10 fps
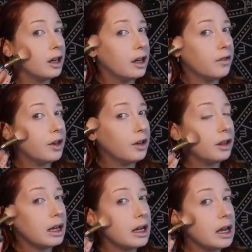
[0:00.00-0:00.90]
If you're
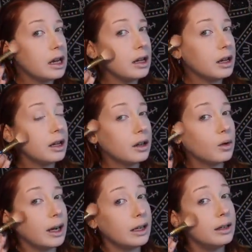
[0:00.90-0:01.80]
thinking
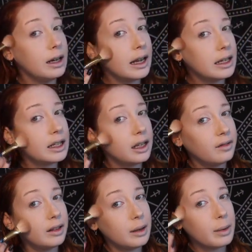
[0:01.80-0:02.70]
quite
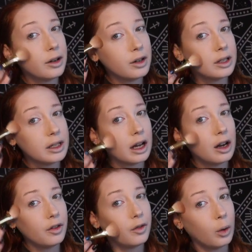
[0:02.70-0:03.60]
negatively about
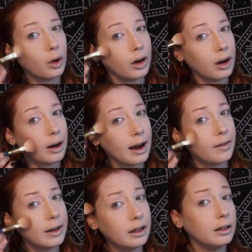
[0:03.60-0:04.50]
yourself or are
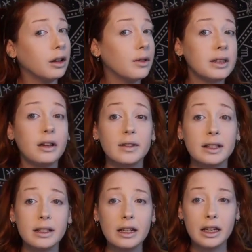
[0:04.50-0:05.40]
having low
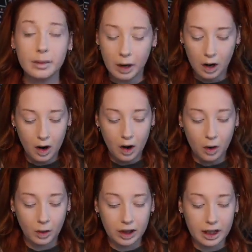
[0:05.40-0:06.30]
self-esteem
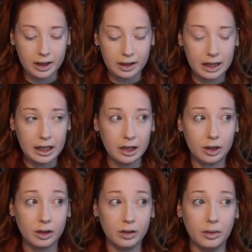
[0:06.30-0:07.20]
or just need
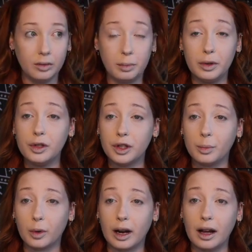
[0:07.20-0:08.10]
to boost your
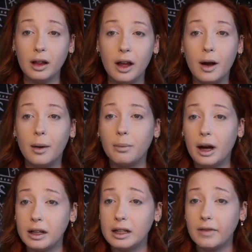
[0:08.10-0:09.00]
morale,
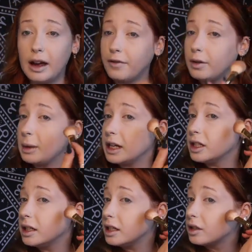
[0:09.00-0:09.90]
positive
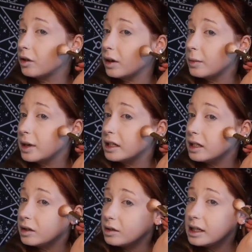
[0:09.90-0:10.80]
affirmation is a great way to
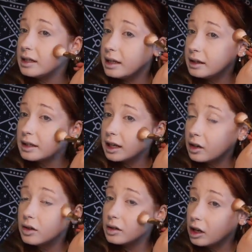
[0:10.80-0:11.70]
do this, and this can
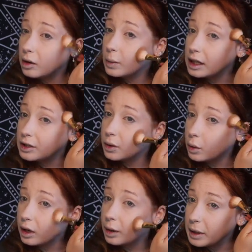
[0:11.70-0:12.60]
also help cleanse your
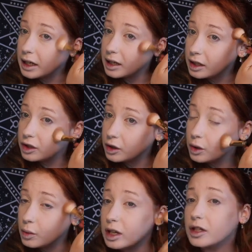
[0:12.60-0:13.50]
aura because
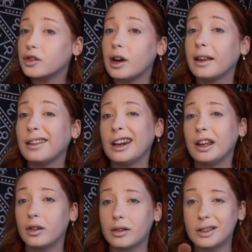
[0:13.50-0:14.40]
you are
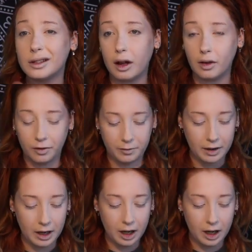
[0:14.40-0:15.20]
strengthening yourself.